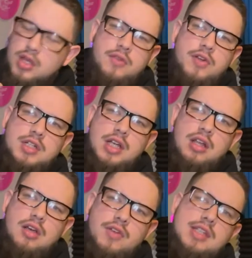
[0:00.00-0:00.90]
of the features I
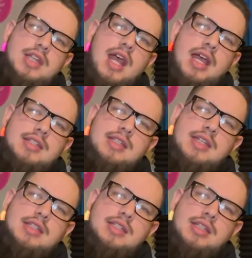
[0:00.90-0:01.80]
love is it has
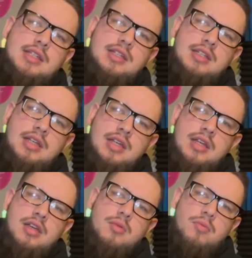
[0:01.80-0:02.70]
this
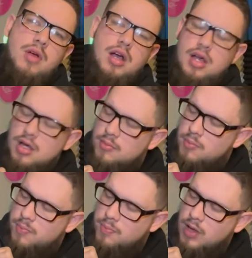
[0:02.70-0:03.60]
uh,
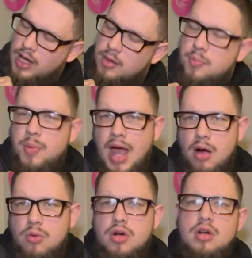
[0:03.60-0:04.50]
like
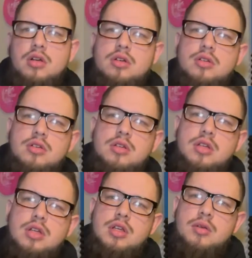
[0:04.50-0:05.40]
power
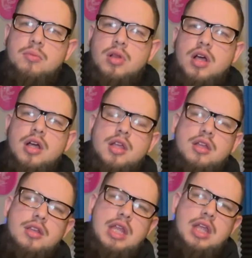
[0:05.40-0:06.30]
plug
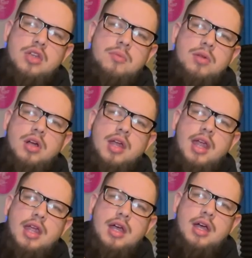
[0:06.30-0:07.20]
that you can plug
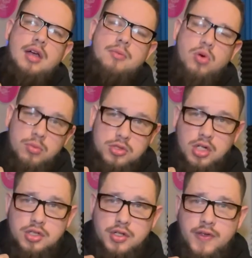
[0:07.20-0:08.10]
a uh, portable
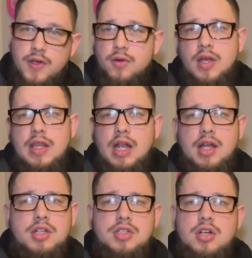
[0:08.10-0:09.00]
charger into, and then I
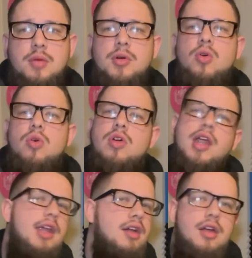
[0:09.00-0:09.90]
can just hook up a cord
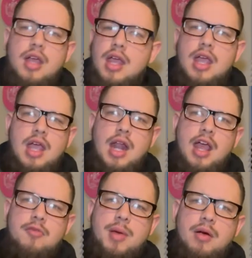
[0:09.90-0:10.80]
right here and I
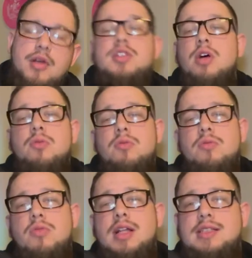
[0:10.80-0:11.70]
have power. So
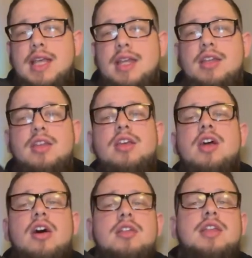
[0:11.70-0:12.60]
let's get into the
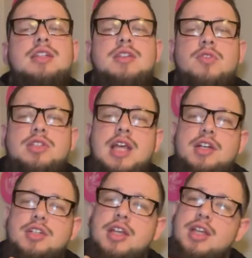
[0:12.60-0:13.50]
contents of what's
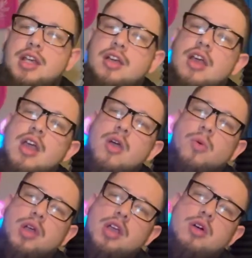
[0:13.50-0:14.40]
actually in here.
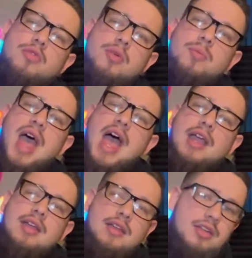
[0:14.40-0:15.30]
We're gonna go from
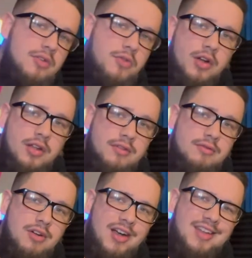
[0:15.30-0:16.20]
back to front.
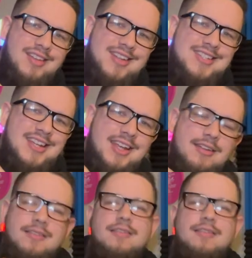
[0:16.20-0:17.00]
All right, let's dig in.